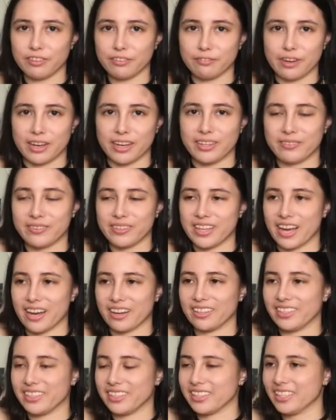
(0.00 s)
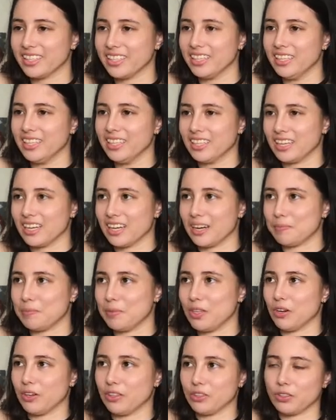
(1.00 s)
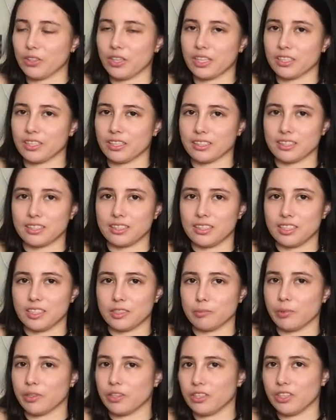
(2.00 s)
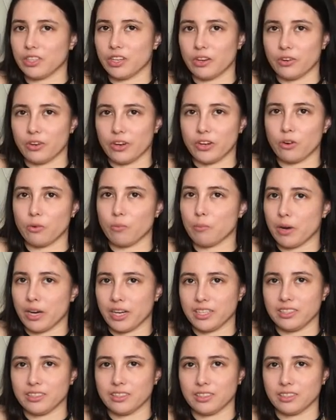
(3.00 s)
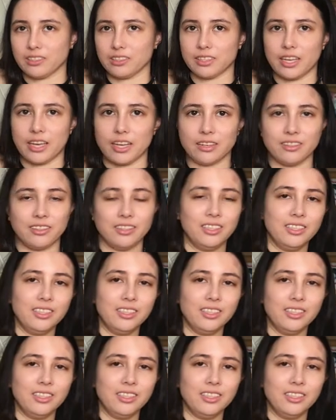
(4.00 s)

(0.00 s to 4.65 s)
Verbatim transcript: fine without it. Um, you know, I do like collecting these, but, you know, I don't mind, because again,